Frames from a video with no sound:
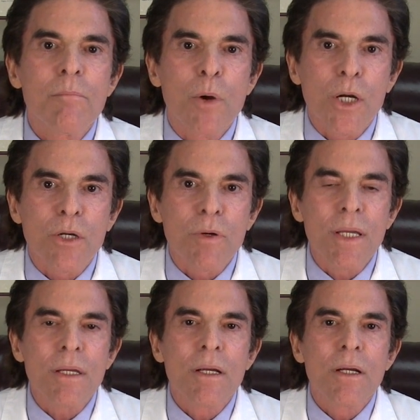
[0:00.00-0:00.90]

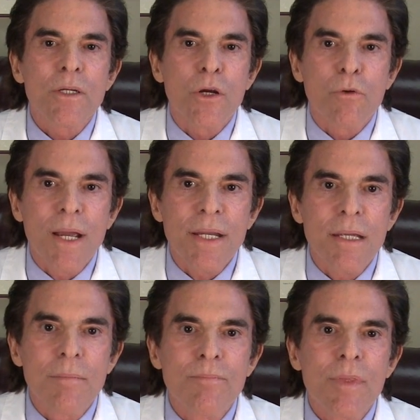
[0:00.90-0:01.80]
mercury,
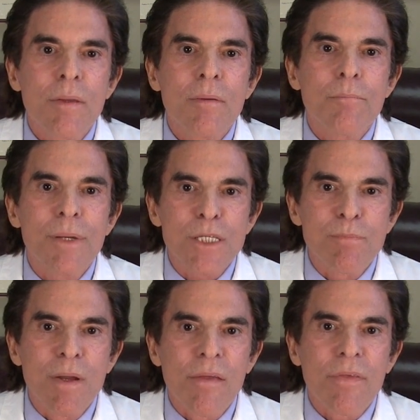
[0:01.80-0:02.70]
uranium,
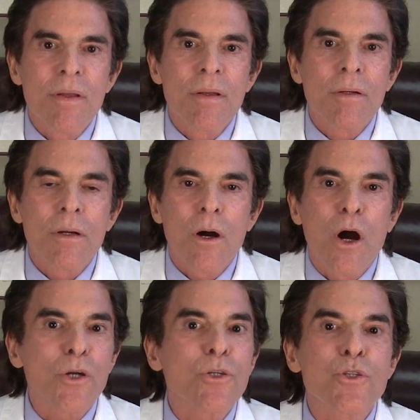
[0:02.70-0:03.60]
bismuth
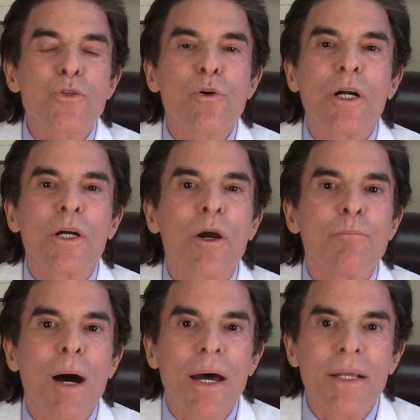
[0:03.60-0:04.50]
are destroying our
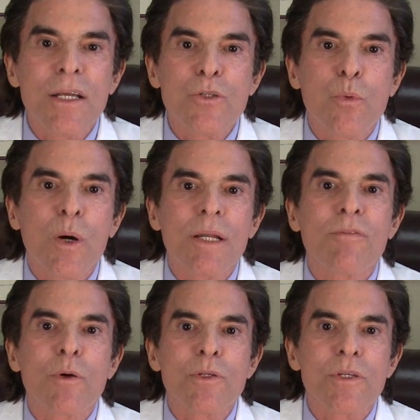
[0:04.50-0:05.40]
body
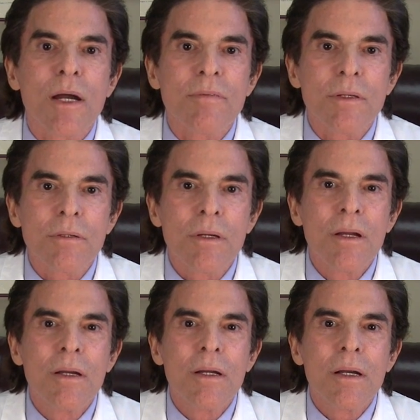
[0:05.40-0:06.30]
24/7?
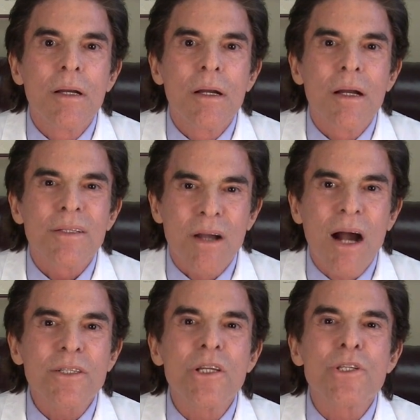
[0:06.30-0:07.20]

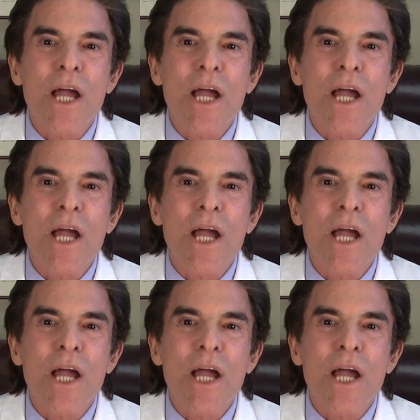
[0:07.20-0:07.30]
Toxins